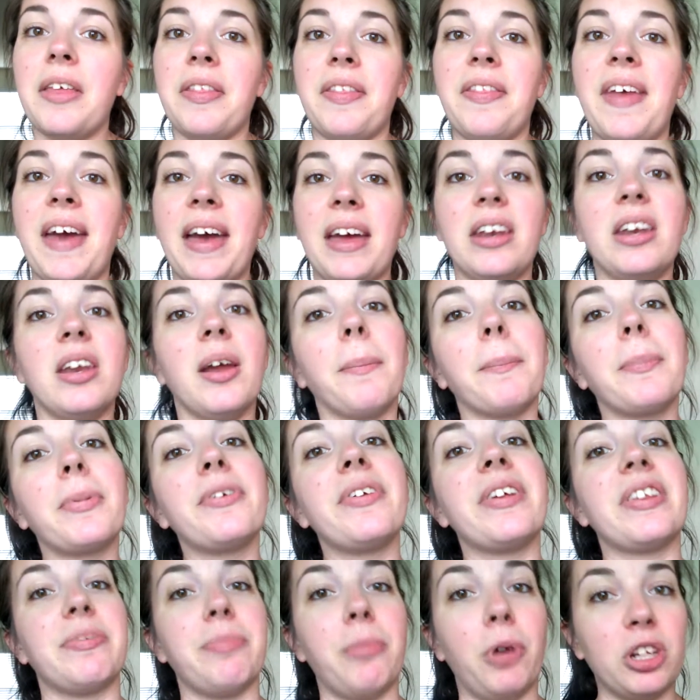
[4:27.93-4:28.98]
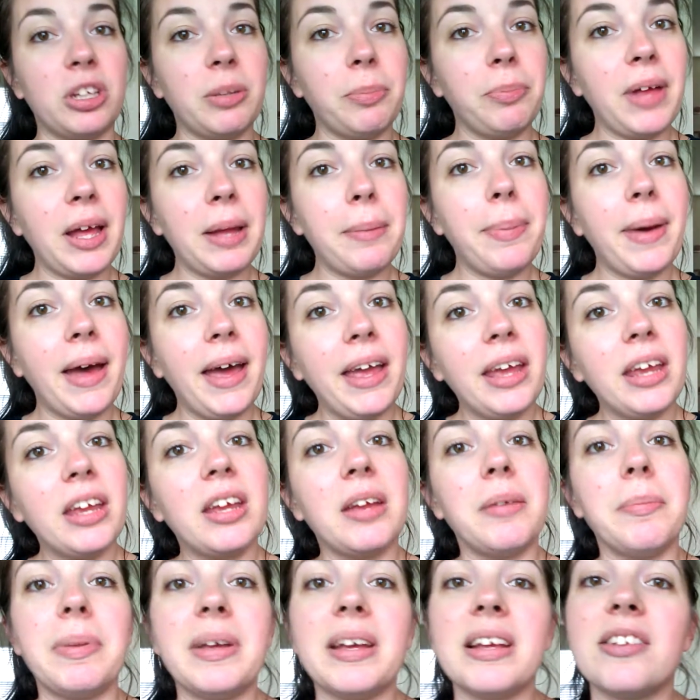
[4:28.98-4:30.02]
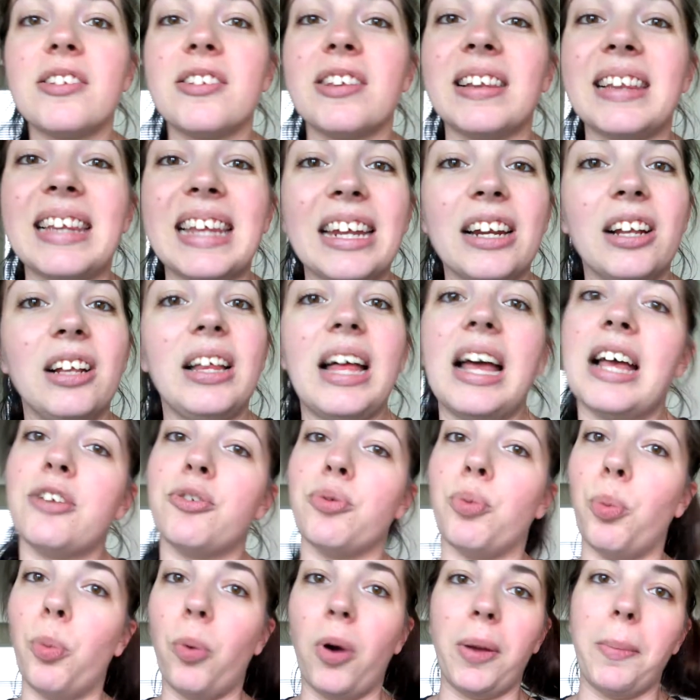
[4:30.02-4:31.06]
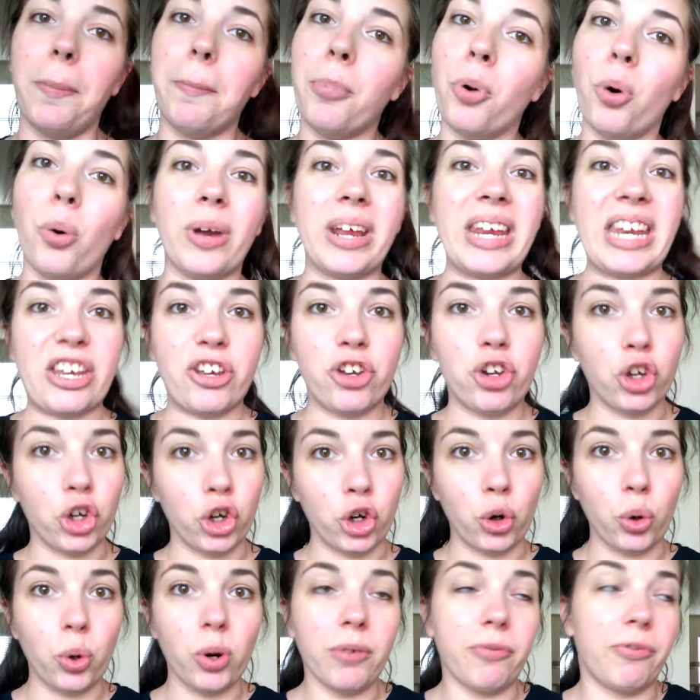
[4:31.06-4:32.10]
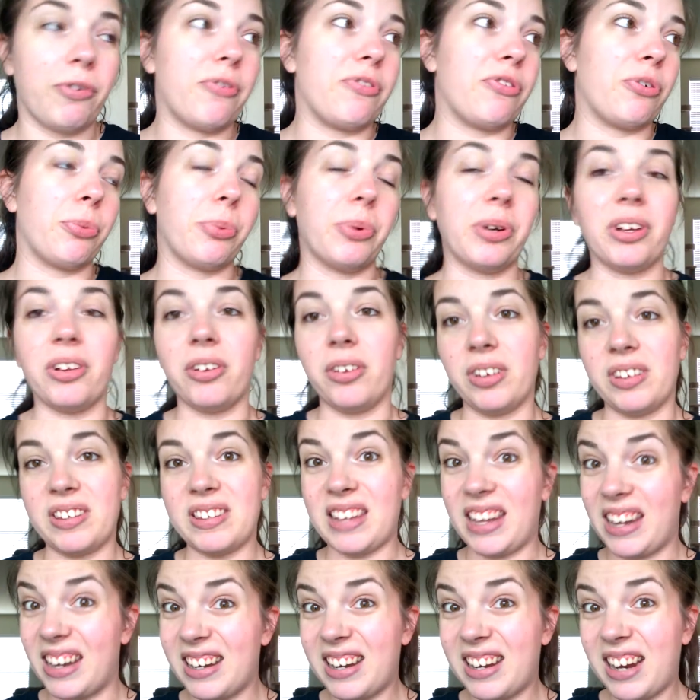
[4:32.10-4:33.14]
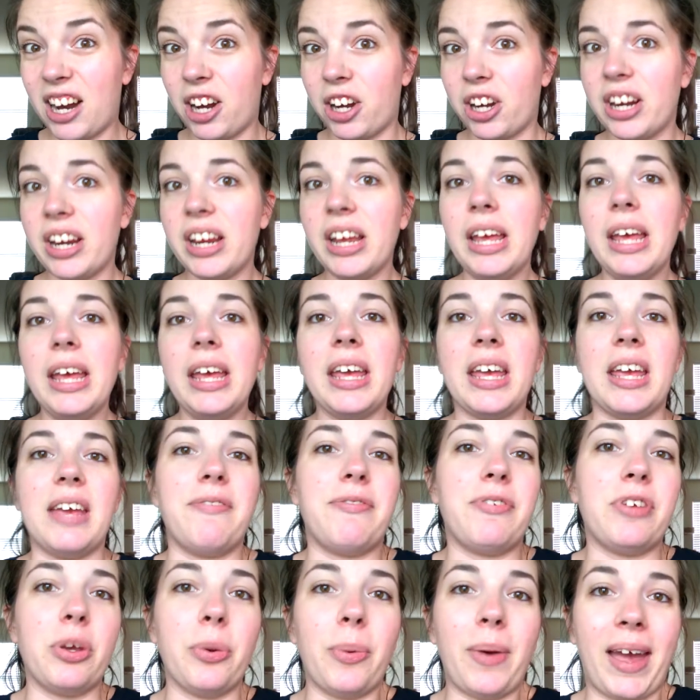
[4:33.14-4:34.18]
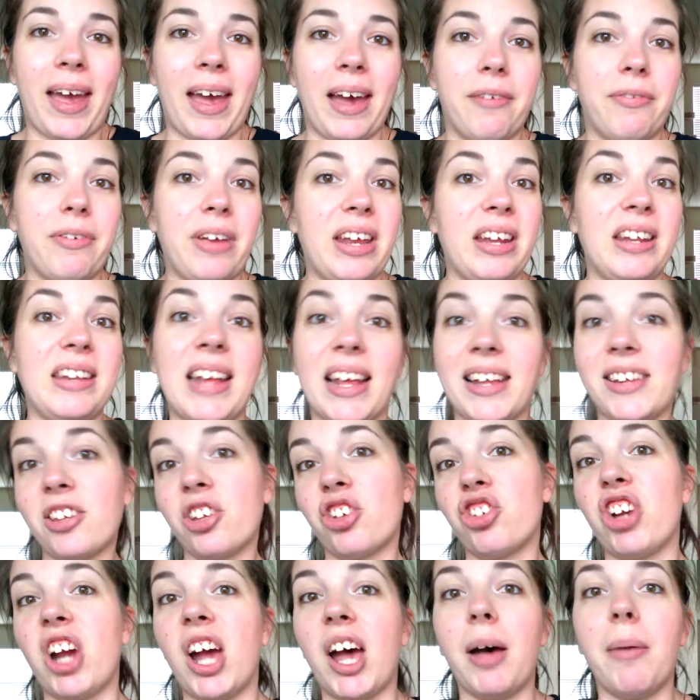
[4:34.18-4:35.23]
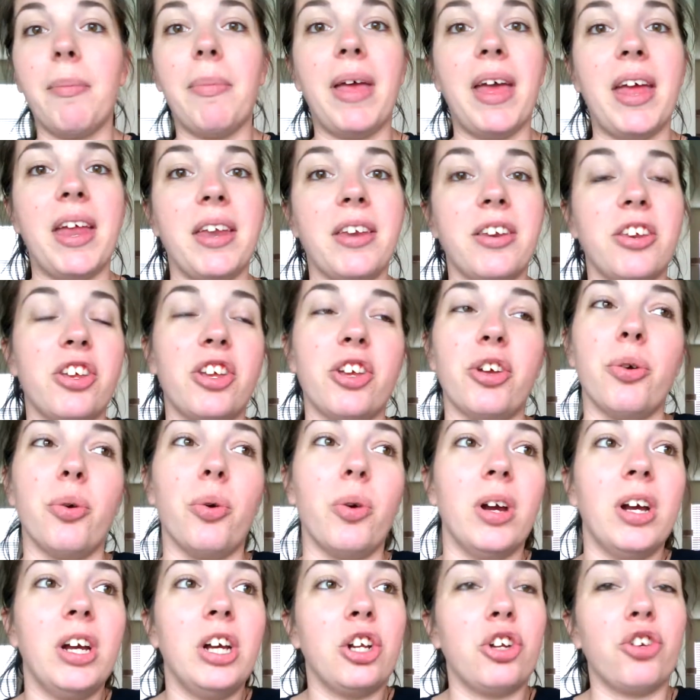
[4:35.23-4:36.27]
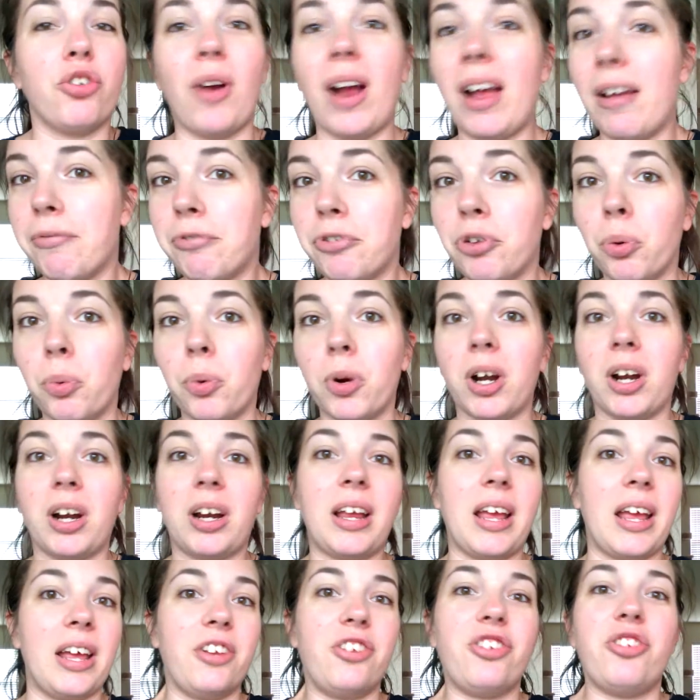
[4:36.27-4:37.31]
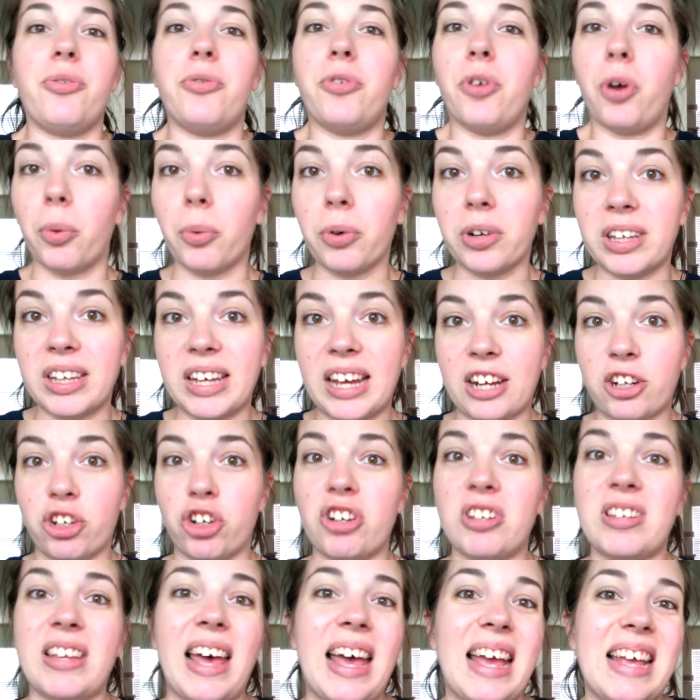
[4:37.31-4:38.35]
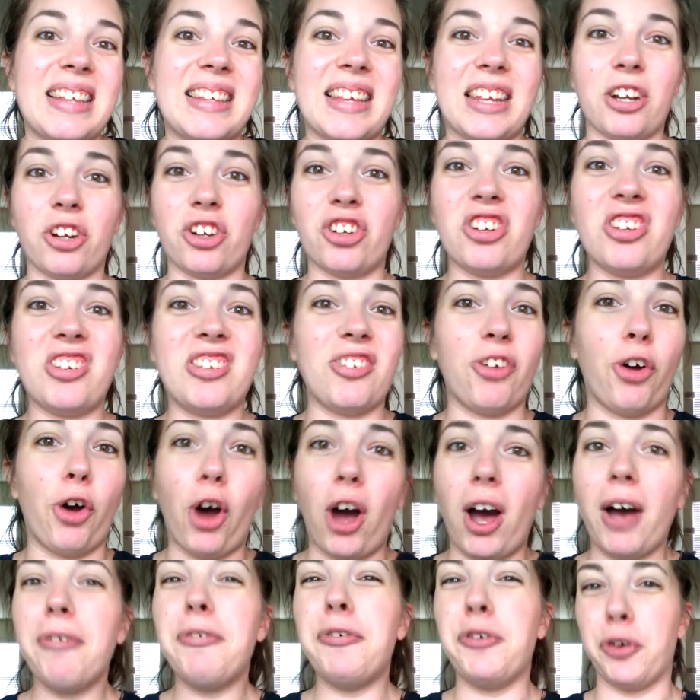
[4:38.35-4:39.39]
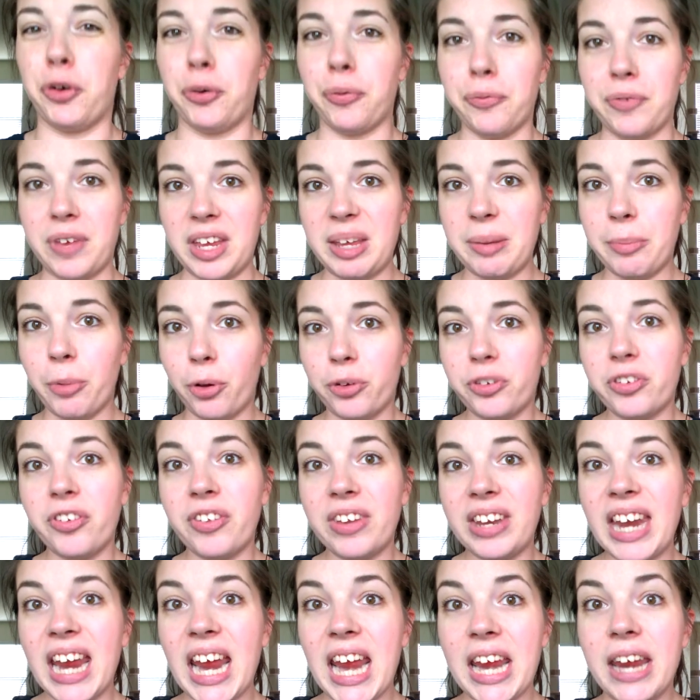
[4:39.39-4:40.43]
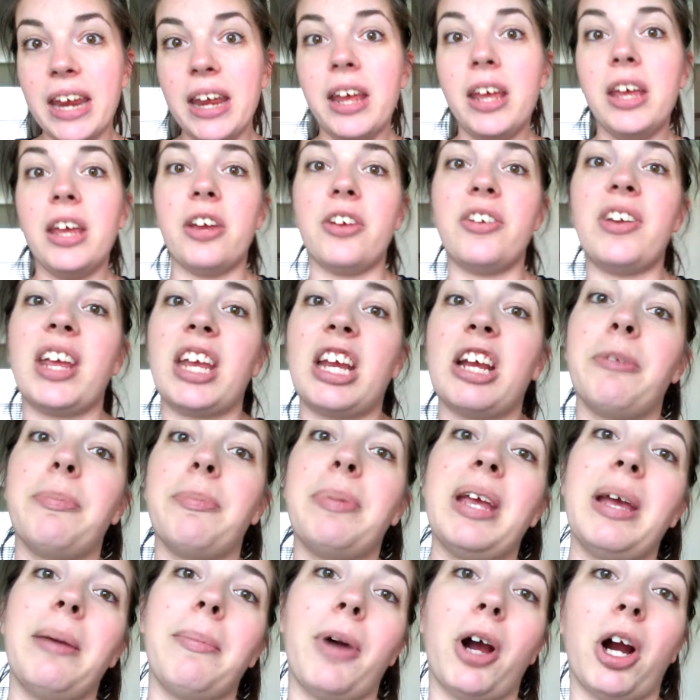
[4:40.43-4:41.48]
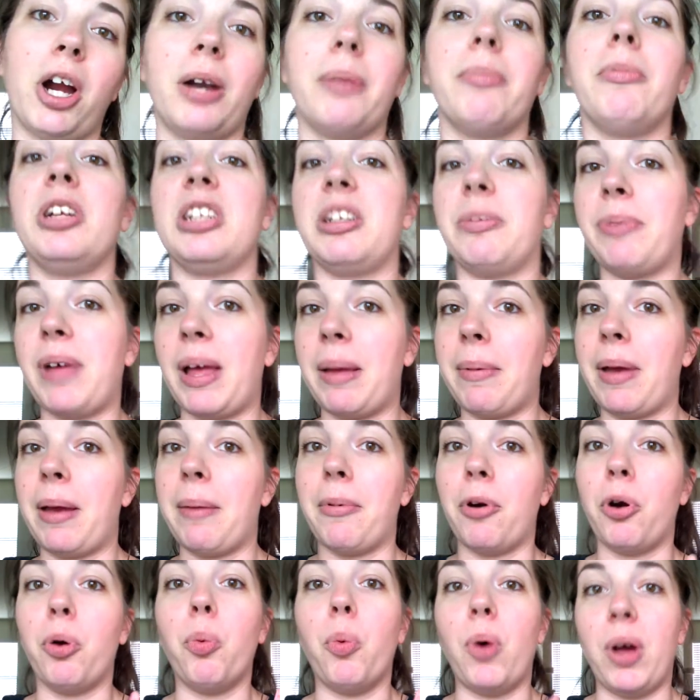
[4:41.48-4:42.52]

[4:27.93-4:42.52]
That number that's multiplied by can be as little as 1.2 if you're real sedentary. If you have a desk job and you drive to work and you don't really exercise and you're just off your feet most of the day, you take your BMR, multiply by about